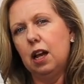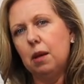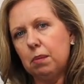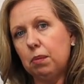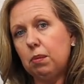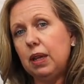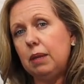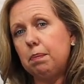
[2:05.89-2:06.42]

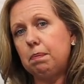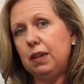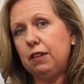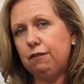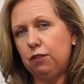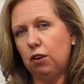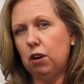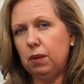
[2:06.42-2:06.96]
But
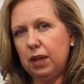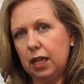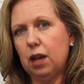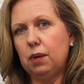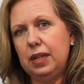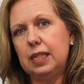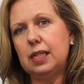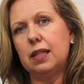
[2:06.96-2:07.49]
before we
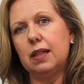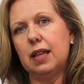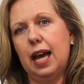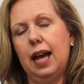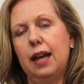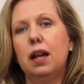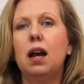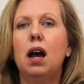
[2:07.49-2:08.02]
go into
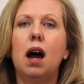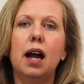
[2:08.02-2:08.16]
that,